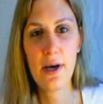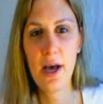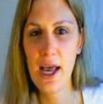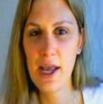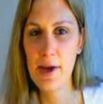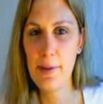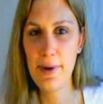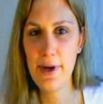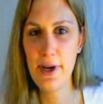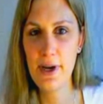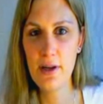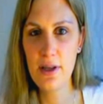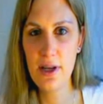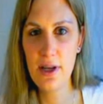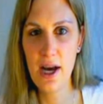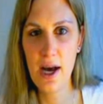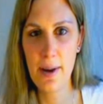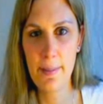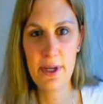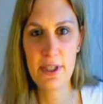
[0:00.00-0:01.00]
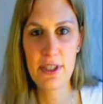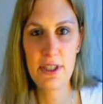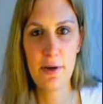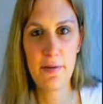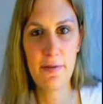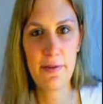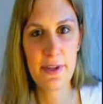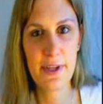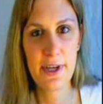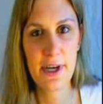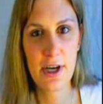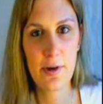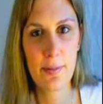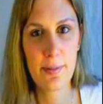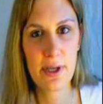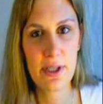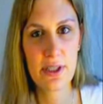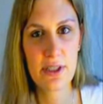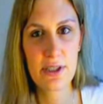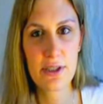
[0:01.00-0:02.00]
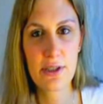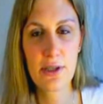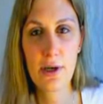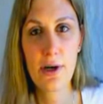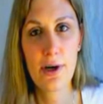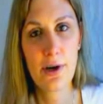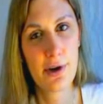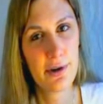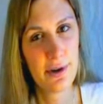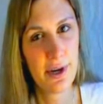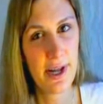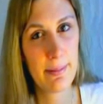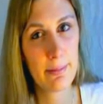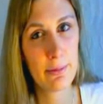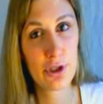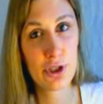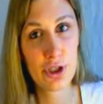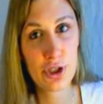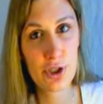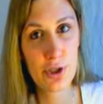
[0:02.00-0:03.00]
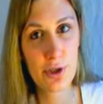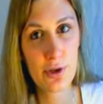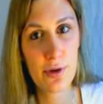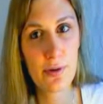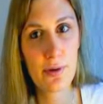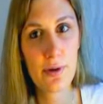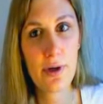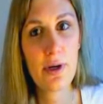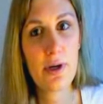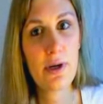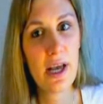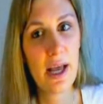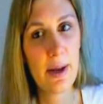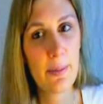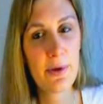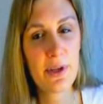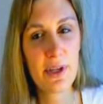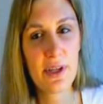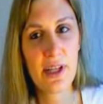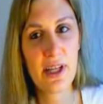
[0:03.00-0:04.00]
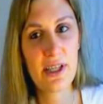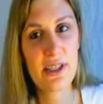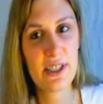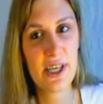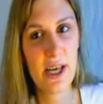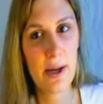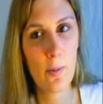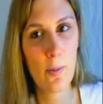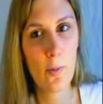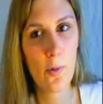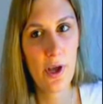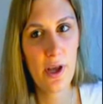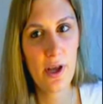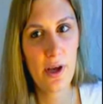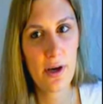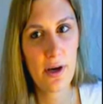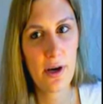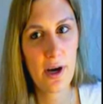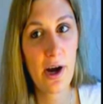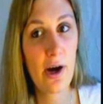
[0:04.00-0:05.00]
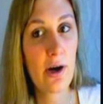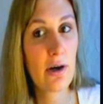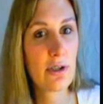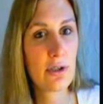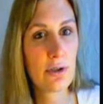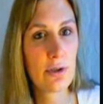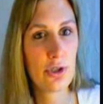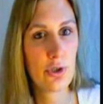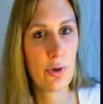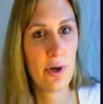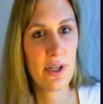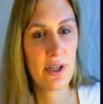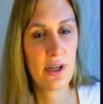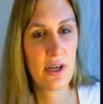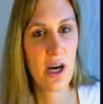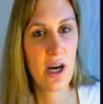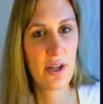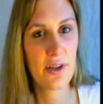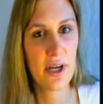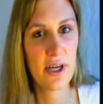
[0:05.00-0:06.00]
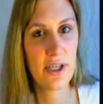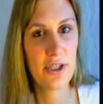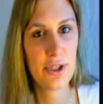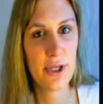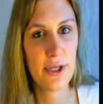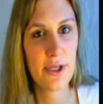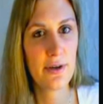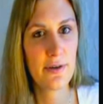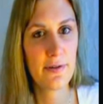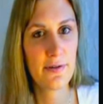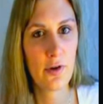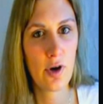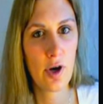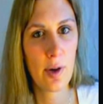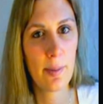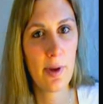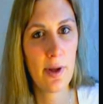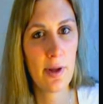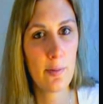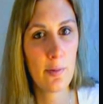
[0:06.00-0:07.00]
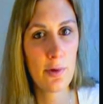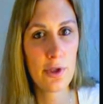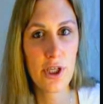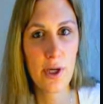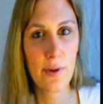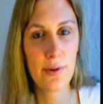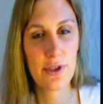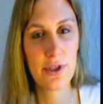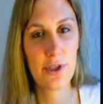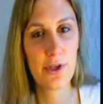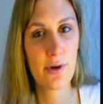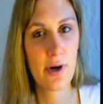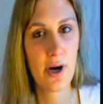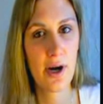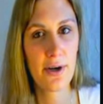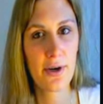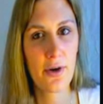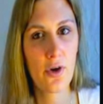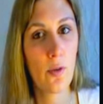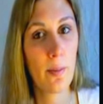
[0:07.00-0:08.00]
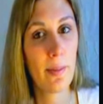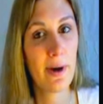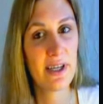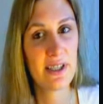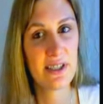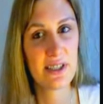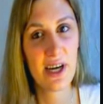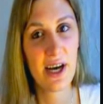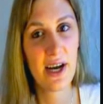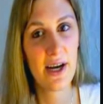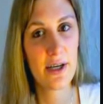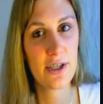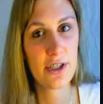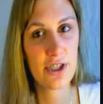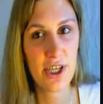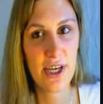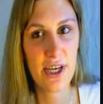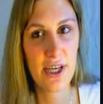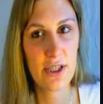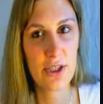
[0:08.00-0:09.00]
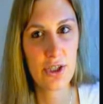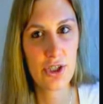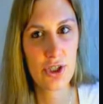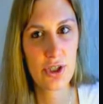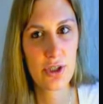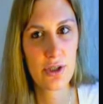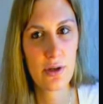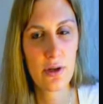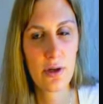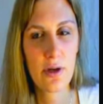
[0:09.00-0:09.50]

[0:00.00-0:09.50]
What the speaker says: I immediately got myself a therapist. Her name was Sue, and within that same week, I also joined an online gender forum in which I was to chronicle my entire change.